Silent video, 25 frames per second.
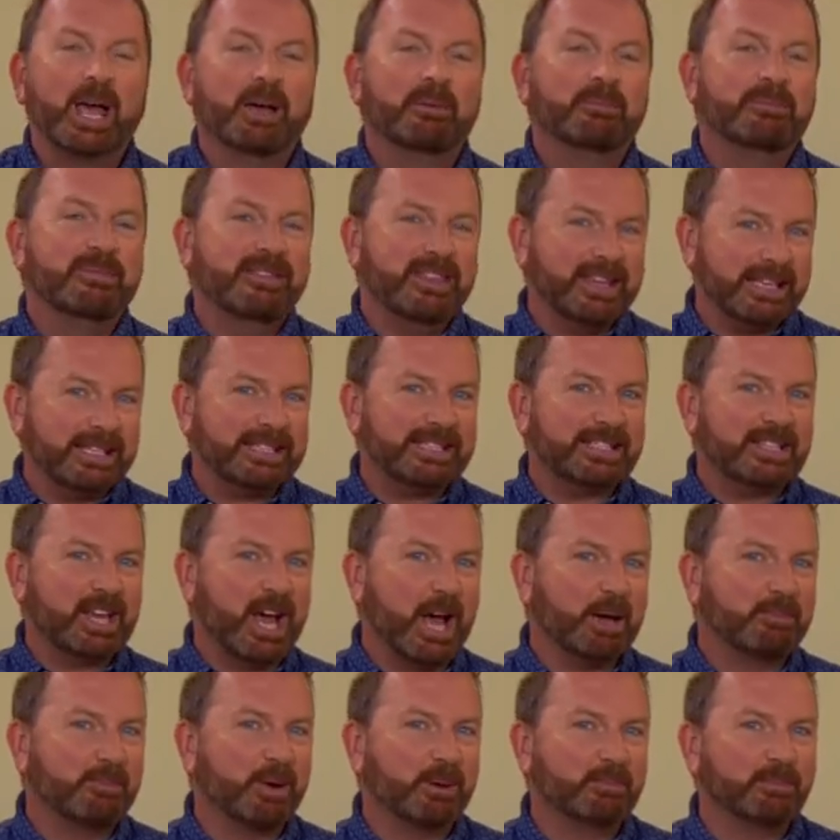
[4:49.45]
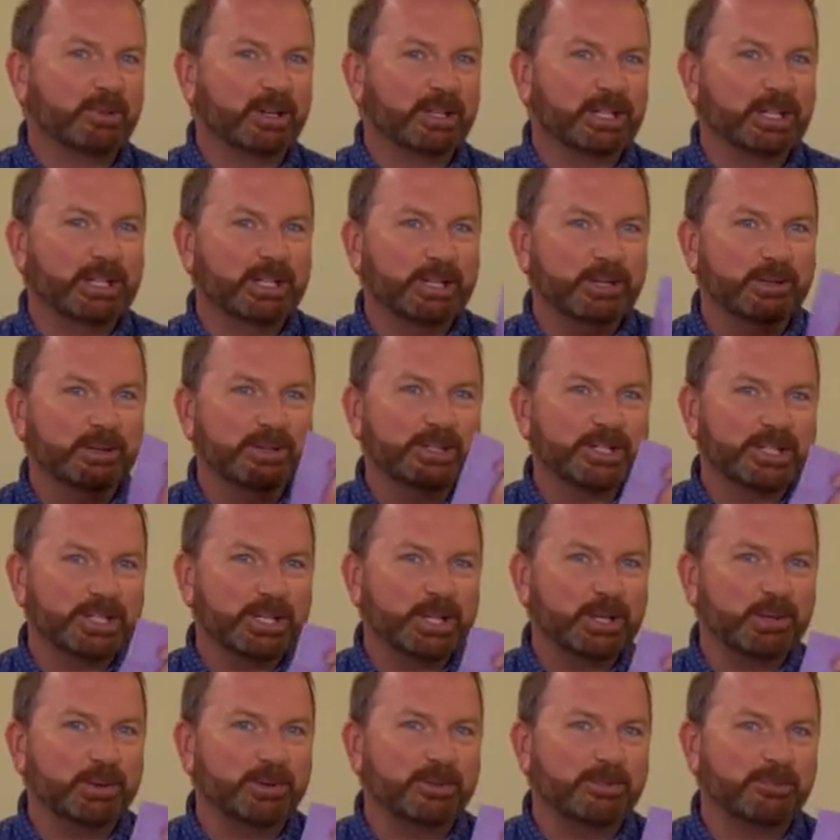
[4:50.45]
This time I'm going to use
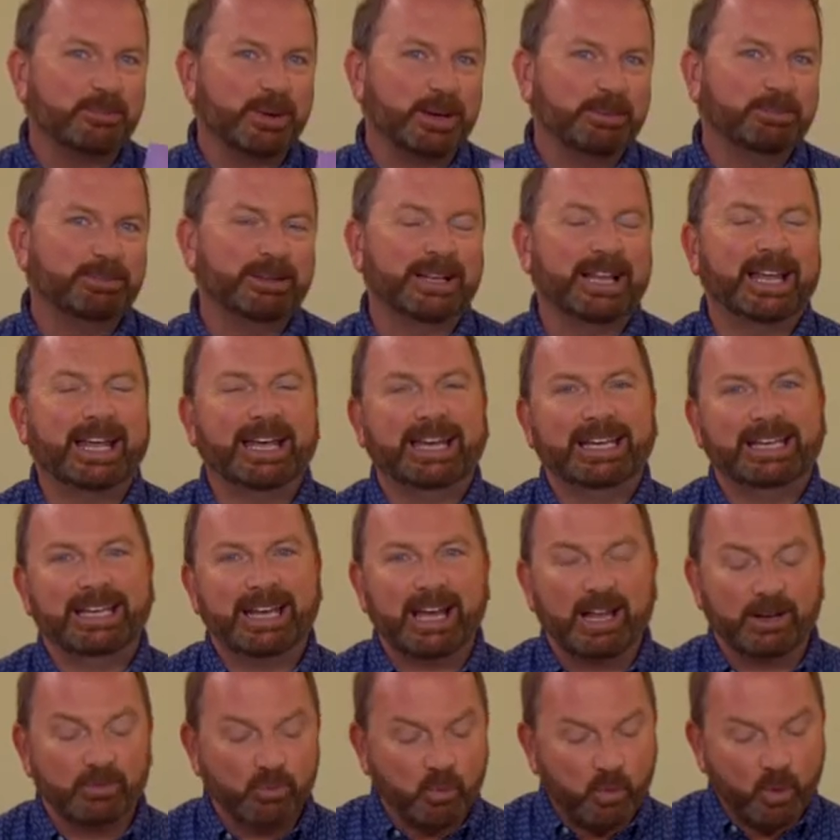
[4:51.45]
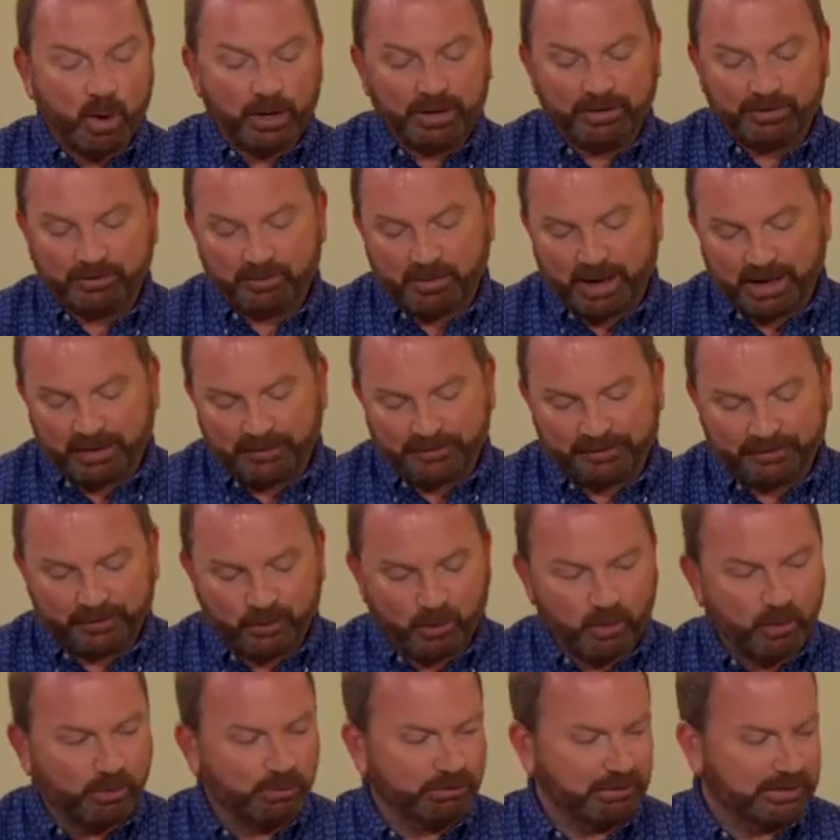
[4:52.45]
two of my plain and one of my
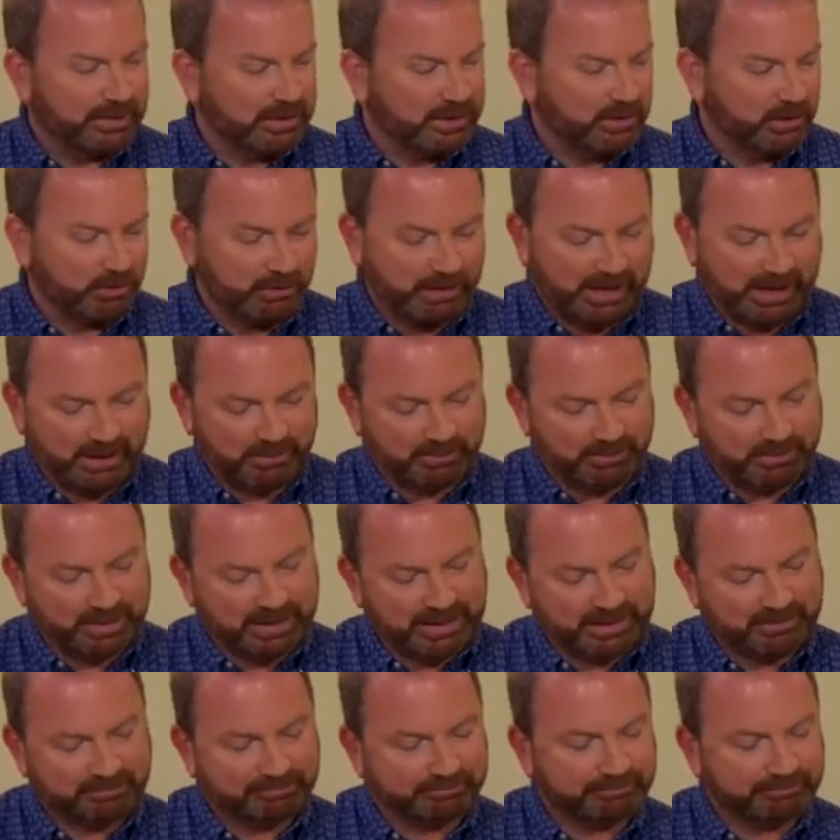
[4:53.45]
floral strips.